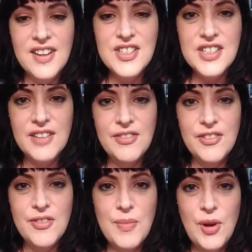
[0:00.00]
suffer
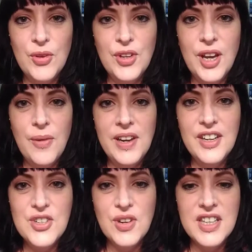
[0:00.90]
from
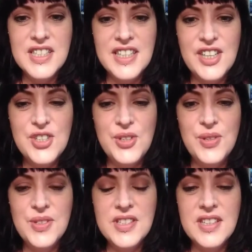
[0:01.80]
ongoing trust
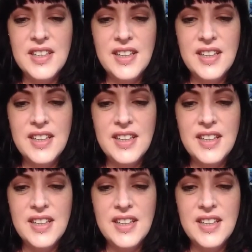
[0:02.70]
issues.